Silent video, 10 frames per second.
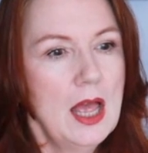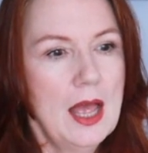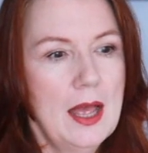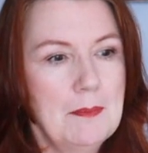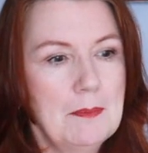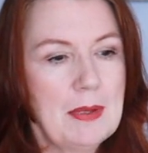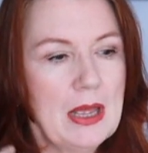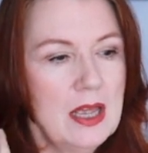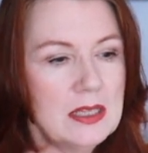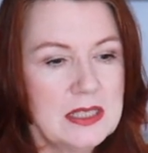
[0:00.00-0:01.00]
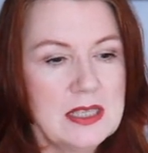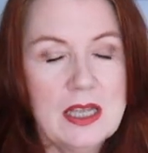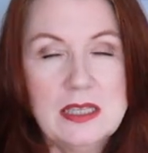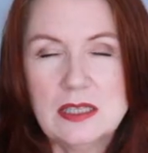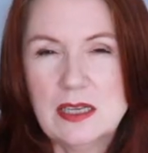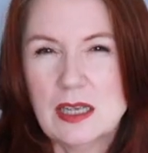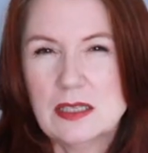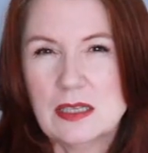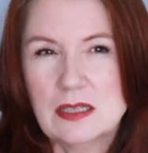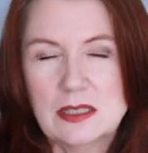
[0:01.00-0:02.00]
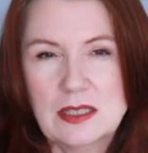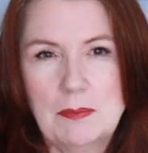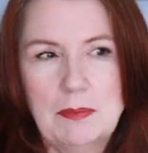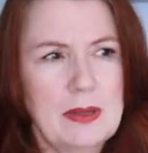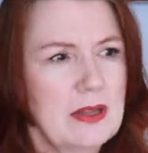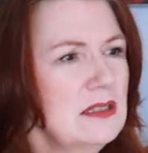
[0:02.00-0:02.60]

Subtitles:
But her designs are nice and simple.